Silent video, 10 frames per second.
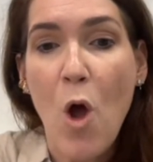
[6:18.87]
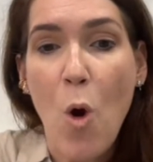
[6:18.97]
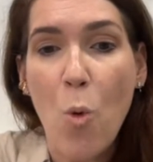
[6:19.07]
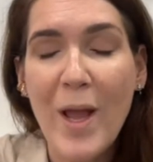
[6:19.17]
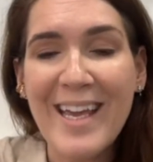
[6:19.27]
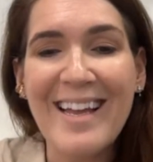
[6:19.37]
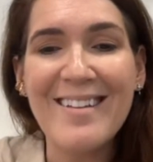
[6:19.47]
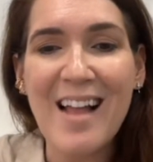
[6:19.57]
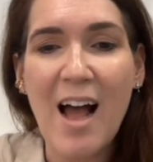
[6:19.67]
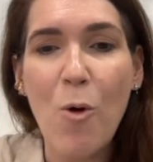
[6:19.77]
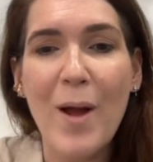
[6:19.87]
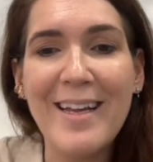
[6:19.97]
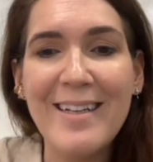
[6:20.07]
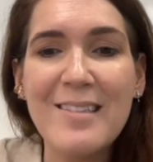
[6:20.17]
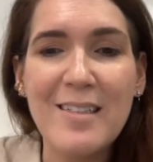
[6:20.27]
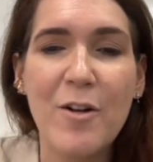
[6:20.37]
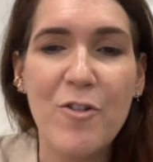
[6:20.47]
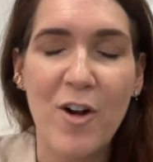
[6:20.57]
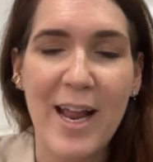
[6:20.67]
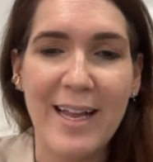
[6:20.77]
we can now
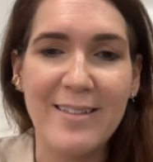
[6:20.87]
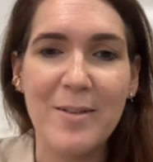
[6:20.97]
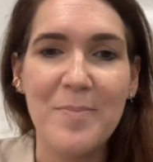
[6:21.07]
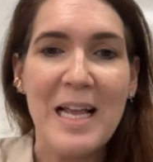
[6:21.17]
integrate